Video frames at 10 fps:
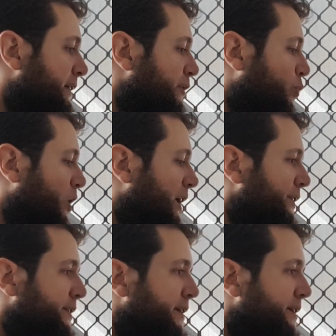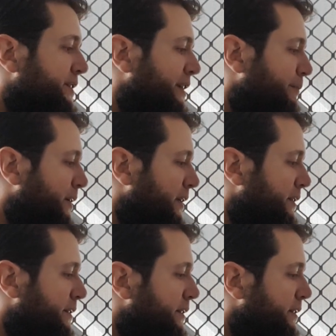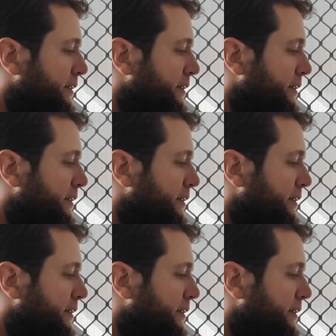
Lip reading: year 1 is going to be